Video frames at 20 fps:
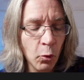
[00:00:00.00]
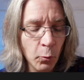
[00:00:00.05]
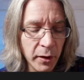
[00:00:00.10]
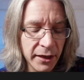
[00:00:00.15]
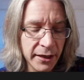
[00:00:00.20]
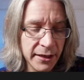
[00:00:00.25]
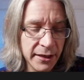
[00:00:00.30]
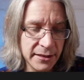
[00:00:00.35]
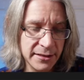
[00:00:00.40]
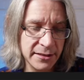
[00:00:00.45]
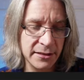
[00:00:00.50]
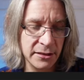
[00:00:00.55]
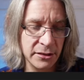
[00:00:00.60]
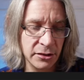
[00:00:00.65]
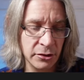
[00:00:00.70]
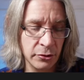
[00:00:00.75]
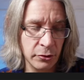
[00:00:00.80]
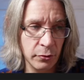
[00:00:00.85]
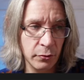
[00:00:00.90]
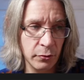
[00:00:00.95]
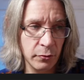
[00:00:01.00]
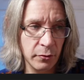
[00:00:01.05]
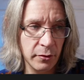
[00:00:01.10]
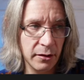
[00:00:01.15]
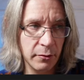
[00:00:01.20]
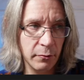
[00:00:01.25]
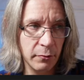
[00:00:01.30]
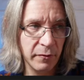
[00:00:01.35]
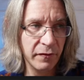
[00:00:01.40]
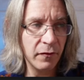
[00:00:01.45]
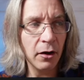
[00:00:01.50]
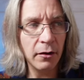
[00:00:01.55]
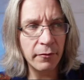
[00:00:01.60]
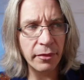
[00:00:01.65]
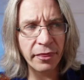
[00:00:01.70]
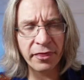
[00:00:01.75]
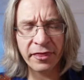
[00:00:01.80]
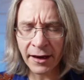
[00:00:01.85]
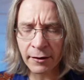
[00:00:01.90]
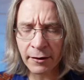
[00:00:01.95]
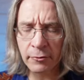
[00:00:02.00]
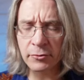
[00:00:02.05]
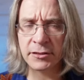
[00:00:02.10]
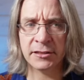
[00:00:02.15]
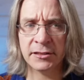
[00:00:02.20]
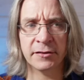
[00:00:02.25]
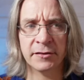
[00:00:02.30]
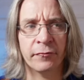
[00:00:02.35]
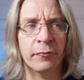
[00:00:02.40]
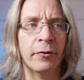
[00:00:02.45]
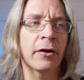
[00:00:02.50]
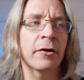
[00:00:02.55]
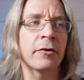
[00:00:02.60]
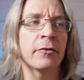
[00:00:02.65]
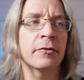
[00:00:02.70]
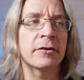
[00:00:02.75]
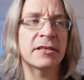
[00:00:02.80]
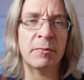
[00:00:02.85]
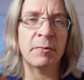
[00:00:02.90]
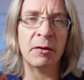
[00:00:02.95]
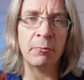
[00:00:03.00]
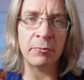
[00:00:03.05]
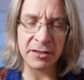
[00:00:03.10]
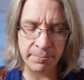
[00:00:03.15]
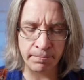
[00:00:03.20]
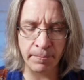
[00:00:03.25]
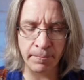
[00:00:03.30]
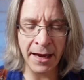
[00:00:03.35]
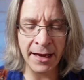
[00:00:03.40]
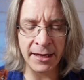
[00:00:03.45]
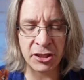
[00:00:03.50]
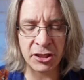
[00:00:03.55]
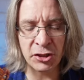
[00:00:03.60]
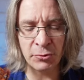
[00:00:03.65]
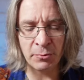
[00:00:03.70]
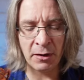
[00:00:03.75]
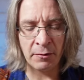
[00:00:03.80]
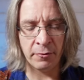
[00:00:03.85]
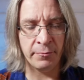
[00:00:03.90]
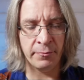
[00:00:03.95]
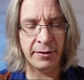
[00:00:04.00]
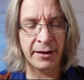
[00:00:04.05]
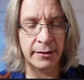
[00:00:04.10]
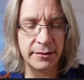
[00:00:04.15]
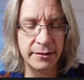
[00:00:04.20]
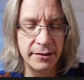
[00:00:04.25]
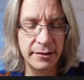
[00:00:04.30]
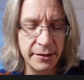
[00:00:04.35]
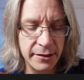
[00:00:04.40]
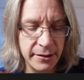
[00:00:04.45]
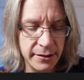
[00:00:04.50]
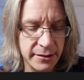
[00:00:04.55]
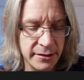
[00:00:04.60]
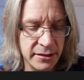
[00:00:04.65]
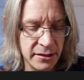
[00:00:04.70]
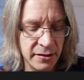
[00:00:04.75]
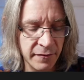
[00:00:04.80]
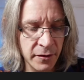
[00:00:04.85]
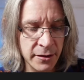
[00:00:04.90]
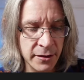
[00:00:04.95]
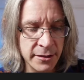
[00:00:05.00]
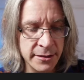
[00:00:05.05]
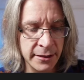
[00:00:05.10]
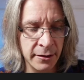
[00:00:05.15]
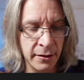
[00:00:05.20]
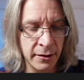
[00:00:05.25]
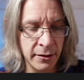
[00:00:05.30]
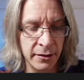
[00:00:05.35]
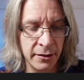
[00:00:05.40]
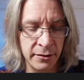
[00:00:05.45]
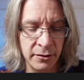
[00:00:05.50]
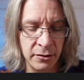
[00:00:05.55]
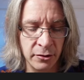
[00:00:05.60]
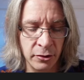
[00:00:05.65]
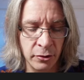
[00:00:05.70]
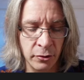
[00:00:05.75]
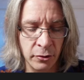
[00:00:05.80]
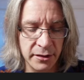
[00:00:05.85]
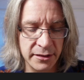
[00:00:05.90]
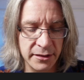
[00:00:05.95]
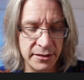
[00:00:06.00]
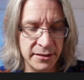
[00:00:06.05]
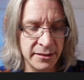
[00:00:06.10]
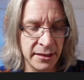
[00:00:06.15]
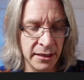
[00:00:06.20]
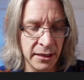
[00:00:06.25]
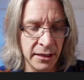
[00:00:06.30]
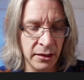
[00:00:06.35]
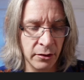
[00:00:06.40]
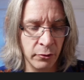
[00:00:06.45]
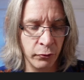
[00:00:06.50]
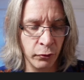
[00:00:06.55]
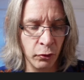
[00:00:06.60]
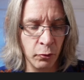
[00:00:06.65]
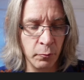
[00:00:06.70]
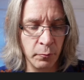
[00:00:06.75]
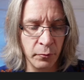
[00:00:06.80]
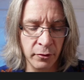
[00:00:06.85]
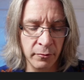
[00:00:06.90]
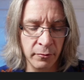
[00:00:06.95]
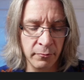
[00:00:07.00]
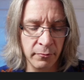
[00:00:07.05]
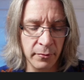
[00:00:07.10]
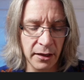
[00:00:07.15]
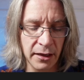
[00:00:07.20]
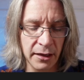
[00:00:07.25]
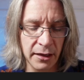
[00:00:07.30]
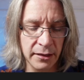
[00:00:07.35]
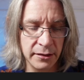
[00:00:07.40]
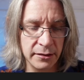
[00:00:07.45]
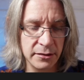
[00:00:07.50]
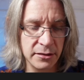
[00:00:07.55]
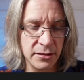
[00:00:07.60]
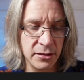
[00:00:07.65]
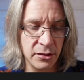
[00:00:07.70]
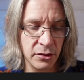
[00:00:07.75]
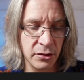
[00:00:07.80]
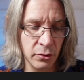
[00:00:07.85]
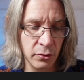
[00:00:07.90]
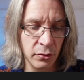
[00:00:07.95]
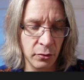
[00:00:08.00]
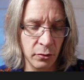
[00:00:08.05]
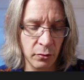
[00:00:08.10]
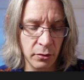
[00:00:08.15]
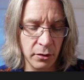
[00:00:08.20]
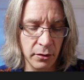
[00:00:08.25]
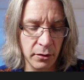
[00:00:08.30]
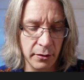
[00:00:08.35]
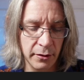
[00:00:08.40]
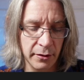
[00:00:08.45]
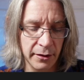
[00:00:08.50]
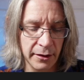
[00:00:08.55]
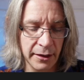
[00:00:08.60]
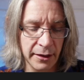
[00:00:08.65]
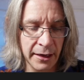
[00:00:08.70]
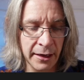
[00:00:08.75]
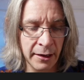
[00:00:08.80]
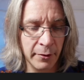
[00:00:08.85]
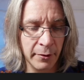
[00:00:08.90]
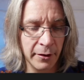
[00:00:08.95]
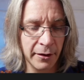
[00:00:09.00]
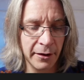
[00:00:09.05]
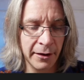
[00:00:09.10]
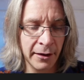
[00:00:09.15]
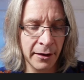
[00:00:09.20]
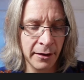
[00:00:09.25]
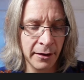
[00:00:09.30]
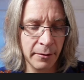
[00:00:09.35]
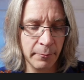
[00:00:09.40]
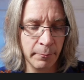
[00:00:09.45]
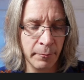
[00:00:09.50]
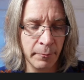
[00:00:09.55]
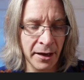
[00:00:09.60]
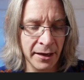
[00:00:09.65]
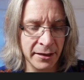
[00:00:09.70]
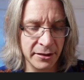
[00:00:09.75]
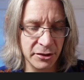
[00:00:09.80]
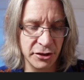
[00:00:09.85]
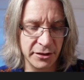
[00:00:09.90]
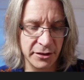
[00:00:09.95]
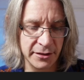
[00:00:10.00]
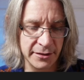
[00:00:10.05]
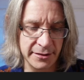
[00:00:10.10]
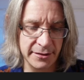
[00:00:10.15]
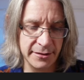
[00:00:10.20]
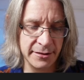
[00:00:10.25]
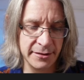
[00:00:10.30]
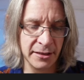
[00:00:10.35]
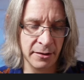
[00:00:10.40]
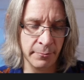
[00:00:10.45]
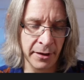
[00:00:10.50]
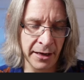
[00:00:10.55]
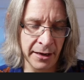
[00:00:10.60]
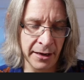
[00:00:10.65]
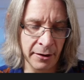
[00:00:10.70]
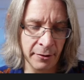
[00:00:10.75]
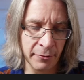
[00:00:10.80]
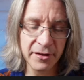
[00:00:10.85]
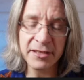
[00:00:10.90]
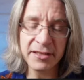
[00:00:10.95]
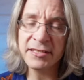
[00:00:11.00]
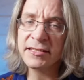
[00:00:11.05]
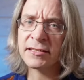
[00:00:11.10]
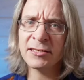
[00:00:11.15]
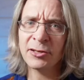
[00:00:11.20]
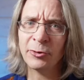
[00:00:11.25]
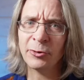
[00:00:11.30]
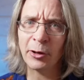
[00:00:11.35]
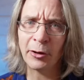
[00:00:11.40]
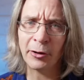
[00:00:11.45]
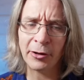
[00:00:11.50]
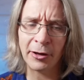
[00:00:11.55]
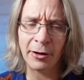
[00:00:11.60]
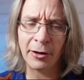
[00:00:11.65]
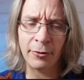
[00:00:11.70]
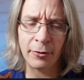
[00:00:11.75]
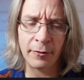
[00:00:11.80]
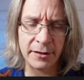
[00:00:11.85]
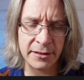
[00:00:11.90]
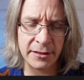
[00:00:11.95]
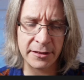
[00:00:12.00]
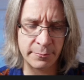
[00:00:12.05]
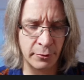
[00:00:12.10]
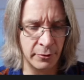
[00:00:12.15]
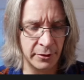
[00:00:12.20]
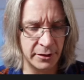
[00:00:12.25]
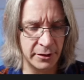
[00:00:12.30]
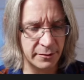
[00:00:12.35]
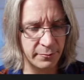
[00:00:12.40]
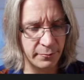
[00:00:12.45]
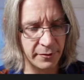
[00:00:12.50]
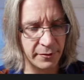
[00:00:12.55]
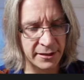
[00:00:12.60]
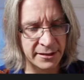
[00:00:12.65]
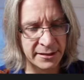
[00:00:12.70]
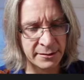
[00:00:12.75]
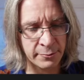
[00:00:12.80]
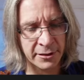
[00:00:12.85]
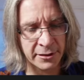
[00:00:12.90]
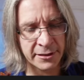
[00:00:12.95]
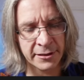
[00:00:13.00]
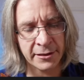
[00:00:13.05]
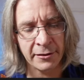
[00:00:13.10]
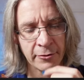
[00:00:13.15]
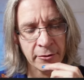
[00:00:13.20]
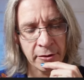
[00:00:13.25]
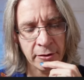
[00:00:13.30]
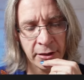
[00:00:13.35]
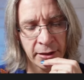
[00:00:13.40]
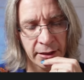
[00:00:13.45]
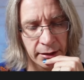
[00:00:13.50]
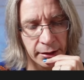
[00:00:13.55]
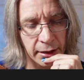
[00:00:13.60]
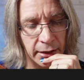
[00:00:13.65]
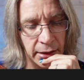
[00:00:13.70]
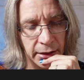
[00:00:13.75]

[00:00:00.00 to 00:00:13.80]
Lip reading: we need to do, we've got thousands of rows and we want to batch them up a bit. So the first thing I'm going to do is say group them into hourly batches somehow. This is pseudocode at this point, but this is what it's going to look like.